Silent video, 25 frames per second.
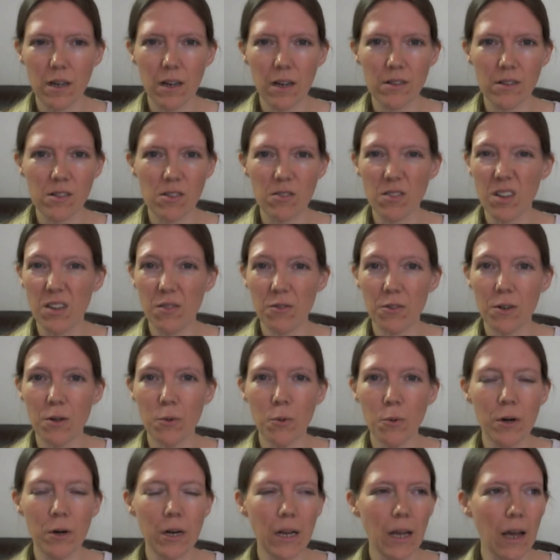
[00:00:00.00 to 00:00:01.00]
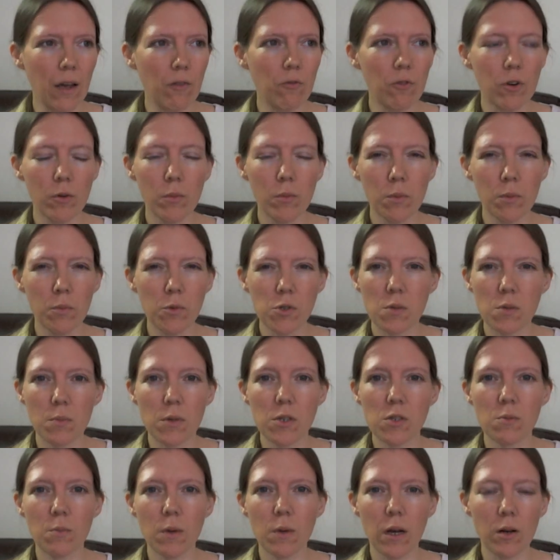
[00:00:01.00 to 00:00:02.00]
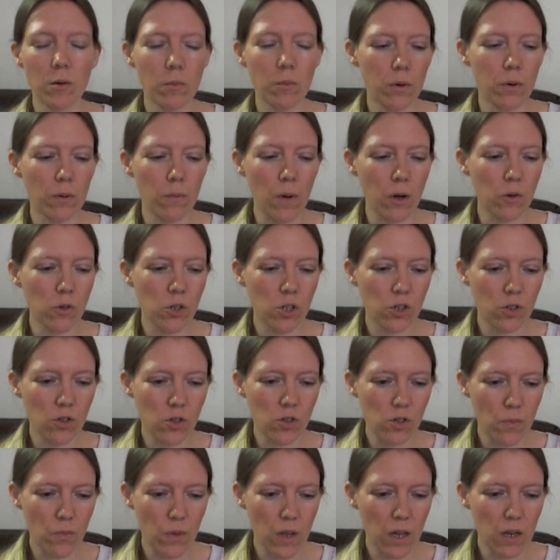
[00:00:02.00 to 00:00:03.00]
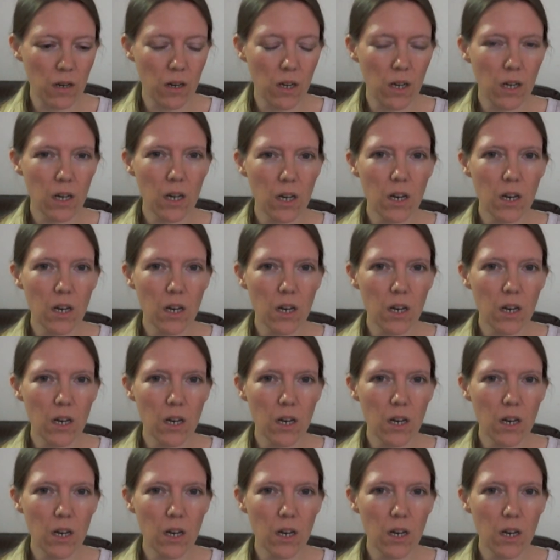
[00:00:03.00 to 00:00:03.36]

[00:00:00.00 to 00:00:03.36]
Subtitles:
I don't even know where it came from, it must have been some kind of promotion or something.